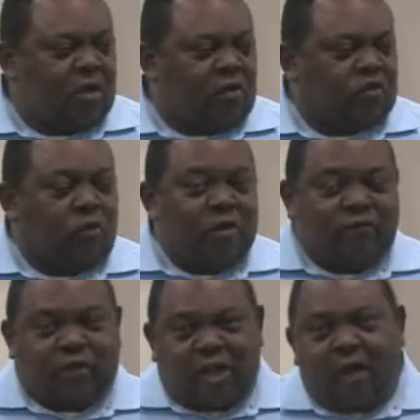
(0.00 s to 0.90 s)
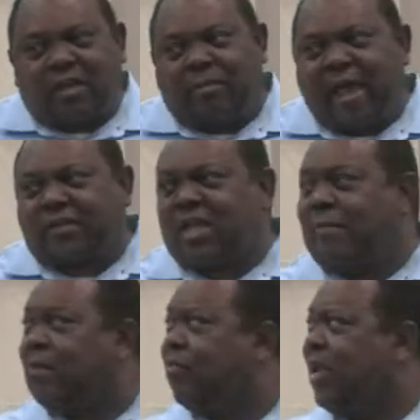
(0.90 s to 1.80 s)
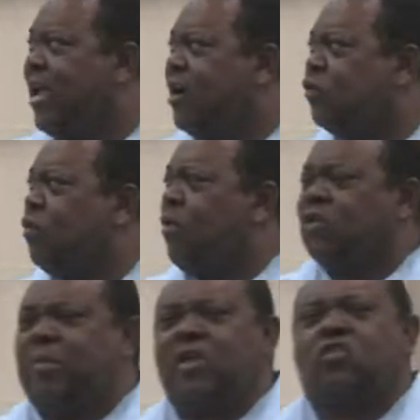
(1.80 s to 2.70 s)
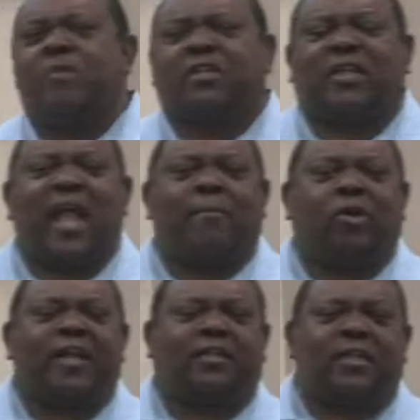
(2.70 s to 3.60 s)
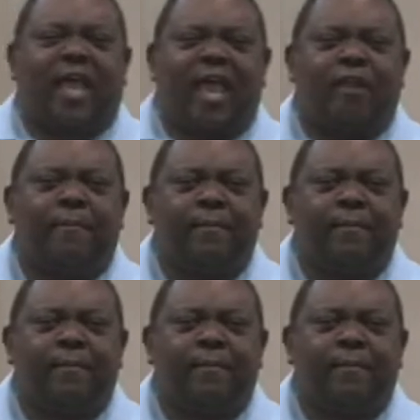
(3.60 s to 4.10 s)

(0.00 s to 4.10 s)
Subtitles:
So we've talked about some of the players. We won't spend too much time on that tonight.